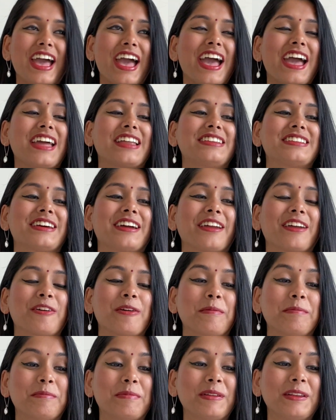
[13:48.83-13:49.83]
and I
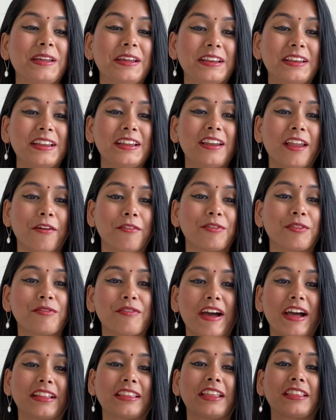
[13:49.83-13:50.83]
completely love the
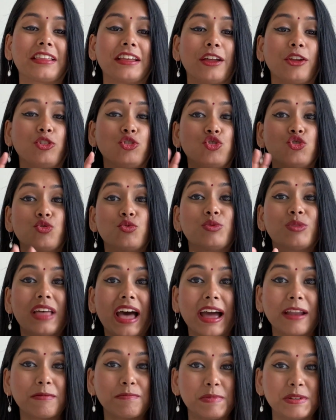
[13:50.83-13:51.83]
fact that they drew
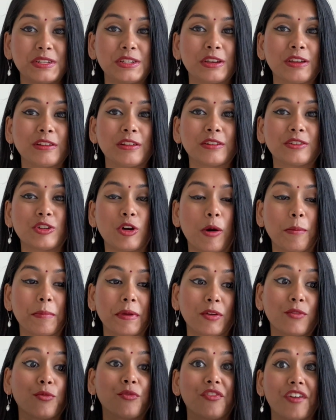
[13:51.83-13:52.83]
that particular
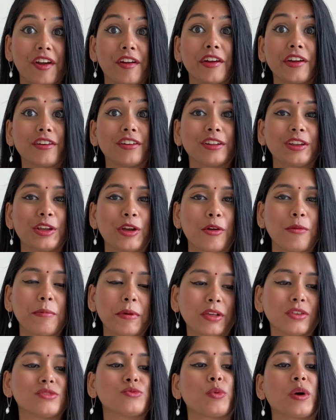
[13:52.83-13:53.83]
topic very early on,
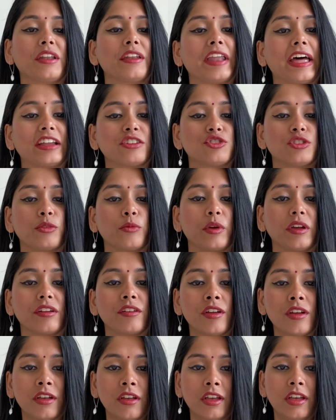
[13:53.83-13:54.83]
because, well, naturally we're